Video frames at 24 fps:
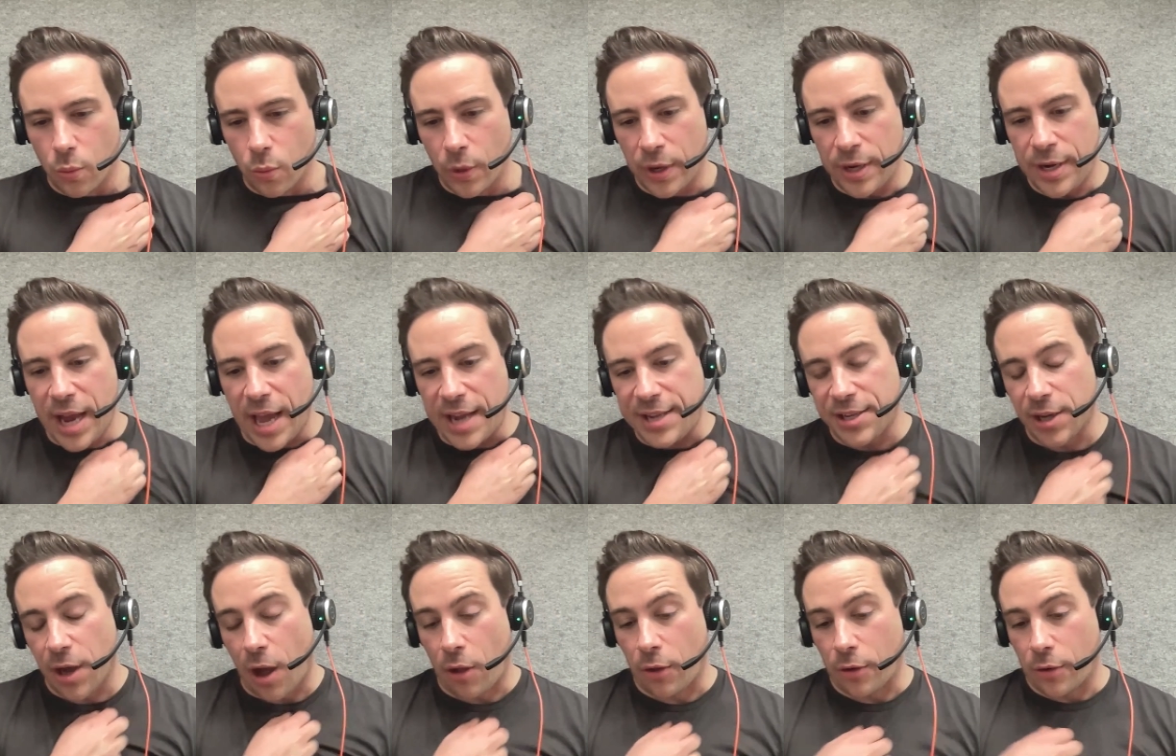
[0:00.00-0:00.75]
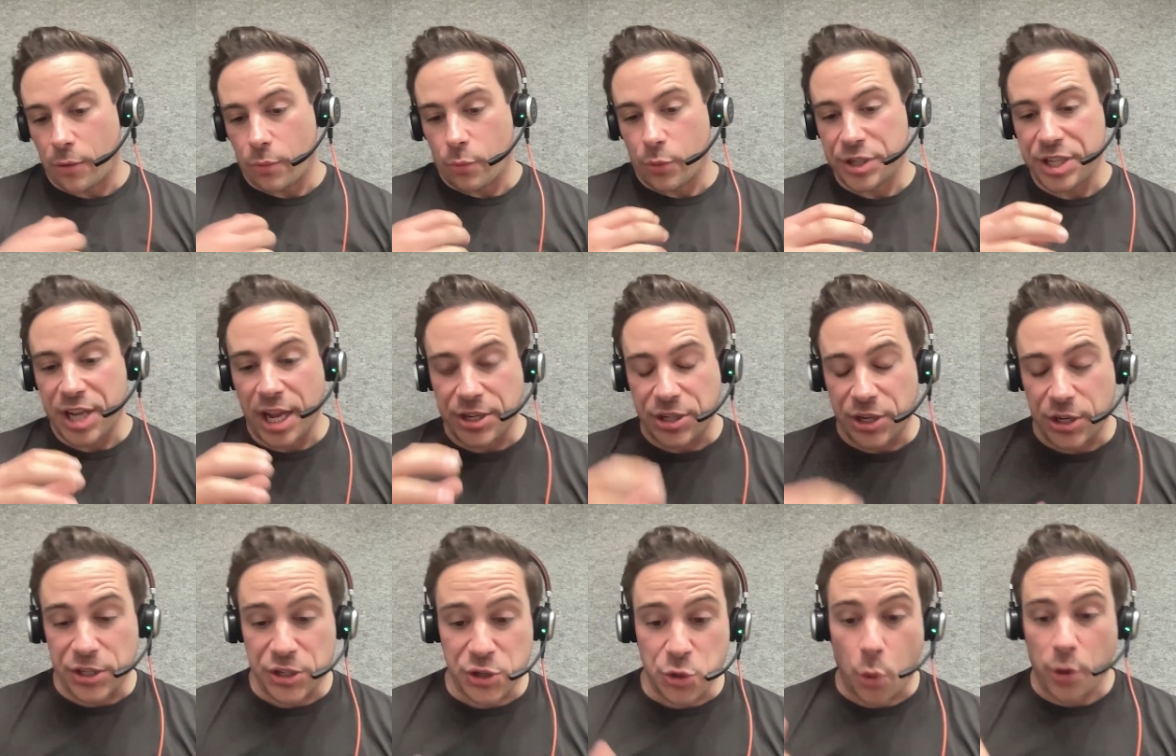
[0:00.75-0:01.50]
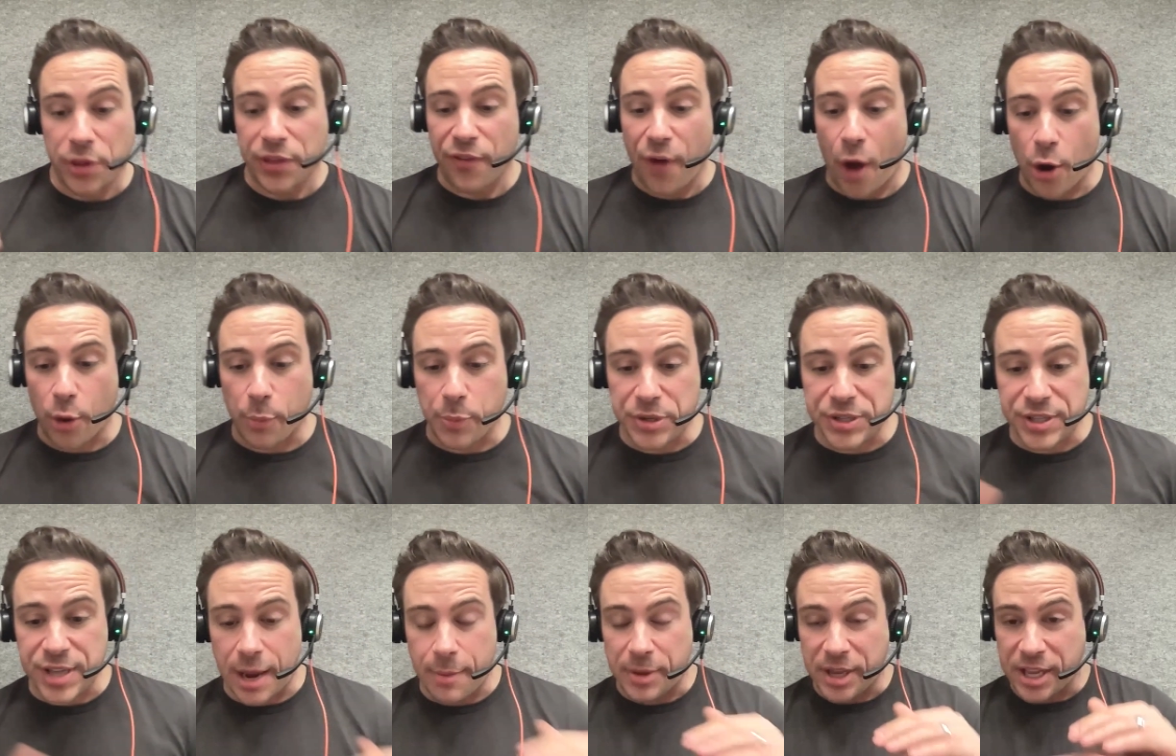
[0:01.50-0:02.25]
when net dollar retention is north of
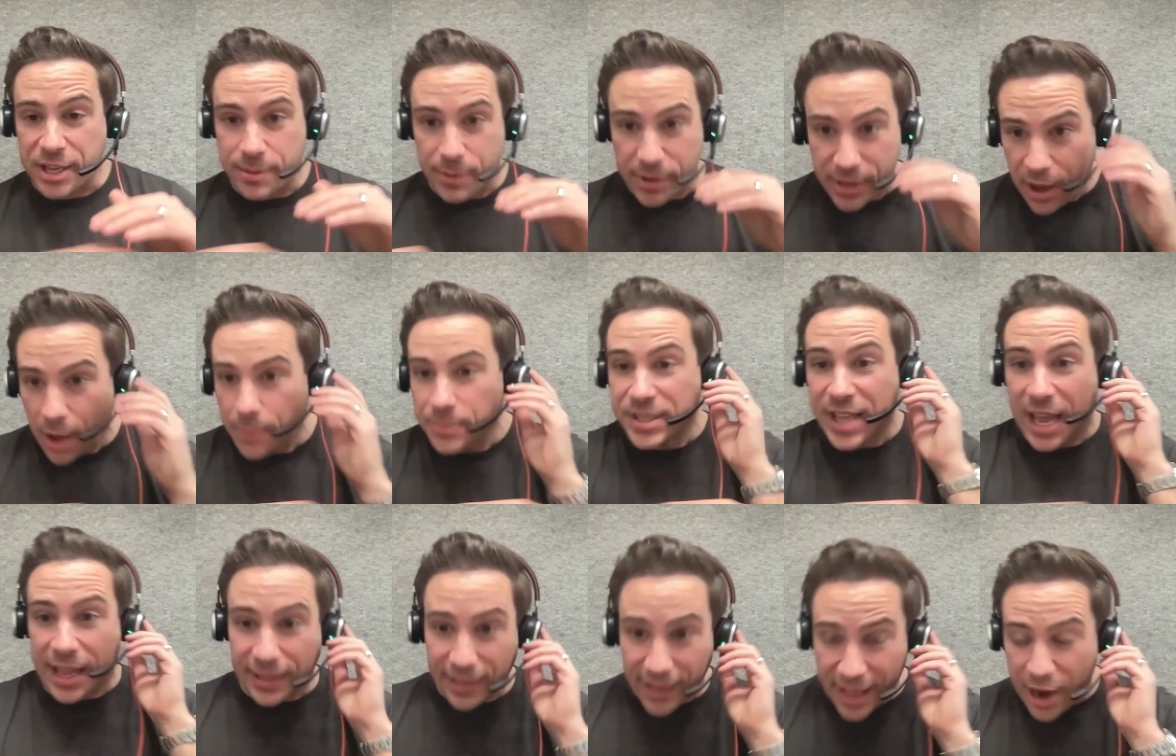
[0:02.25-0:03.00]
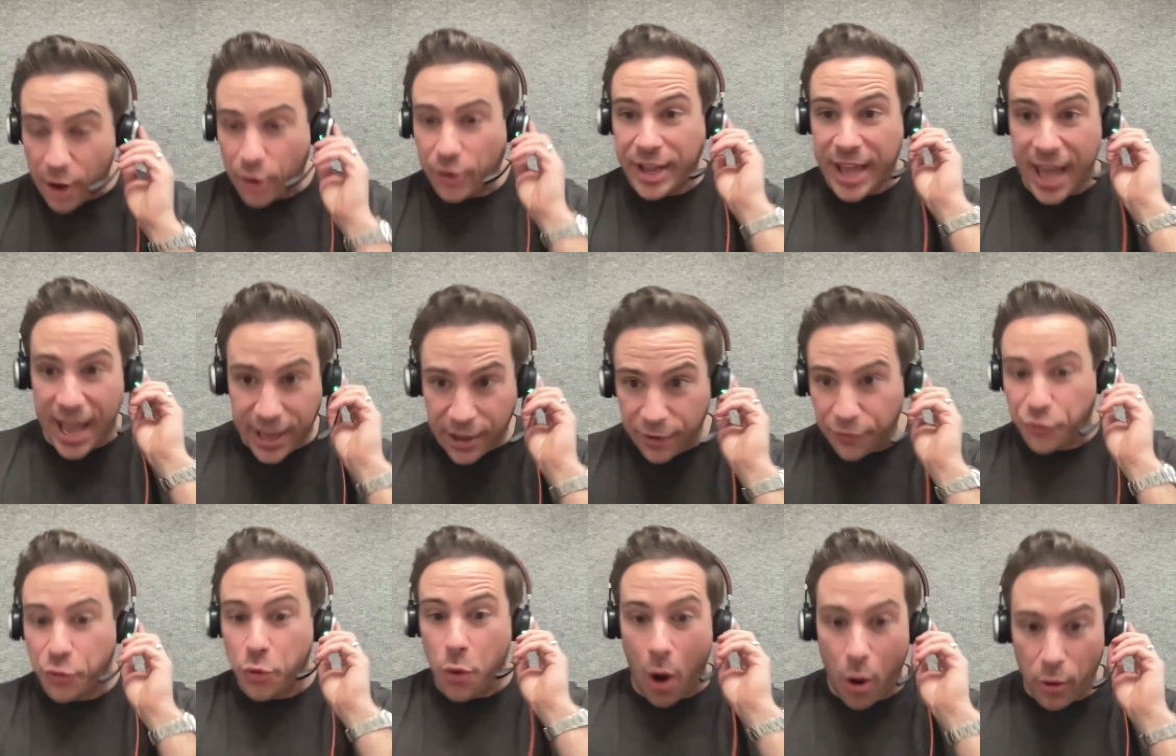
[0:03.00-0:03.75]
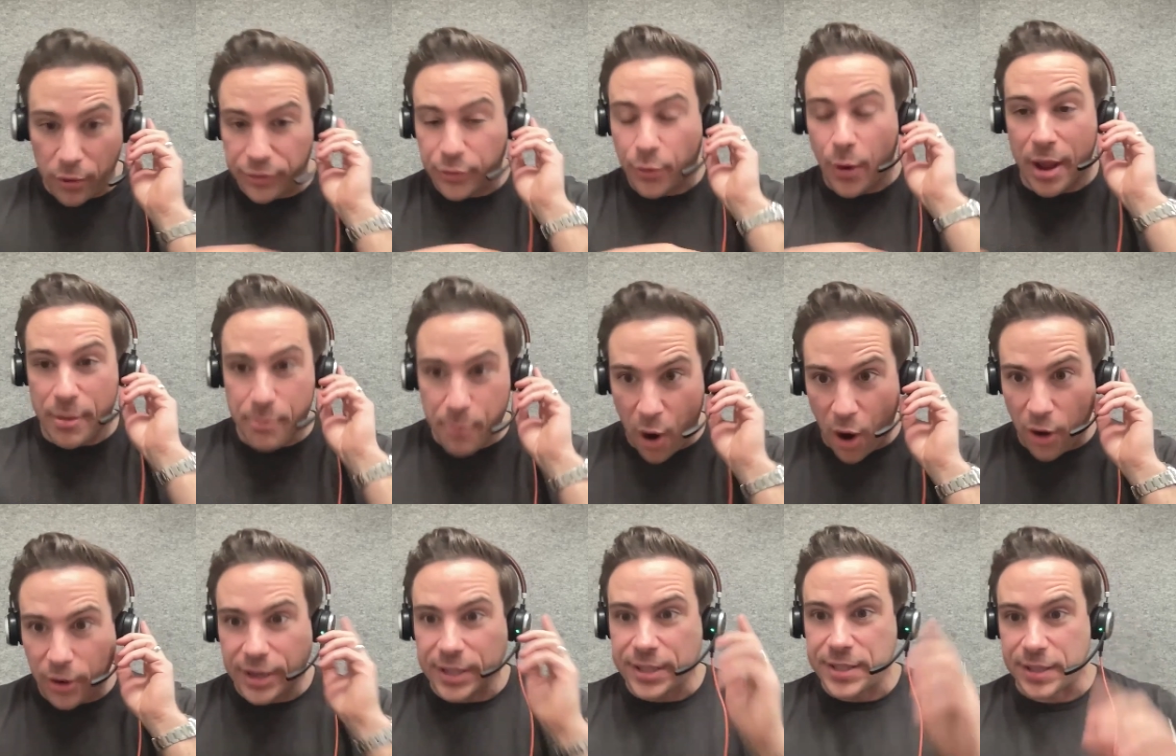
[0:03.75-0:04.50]
100%, because it becomes that layer cake of growth, right,
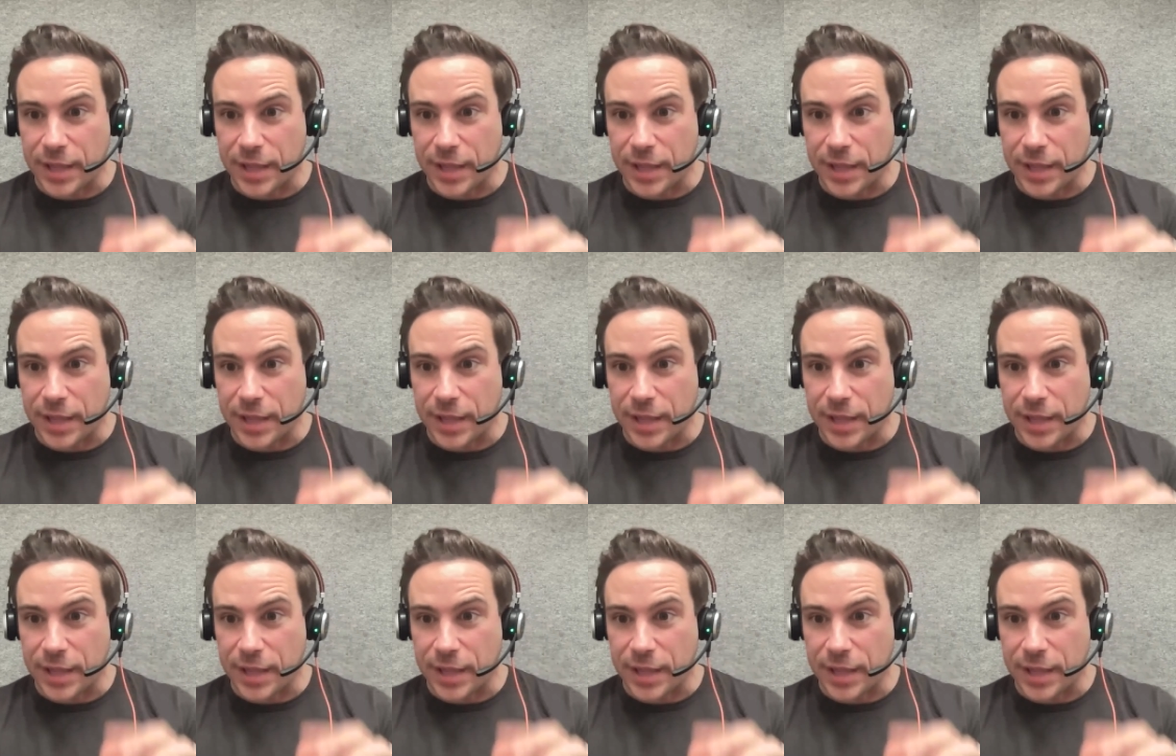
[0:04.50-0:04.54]
Mark?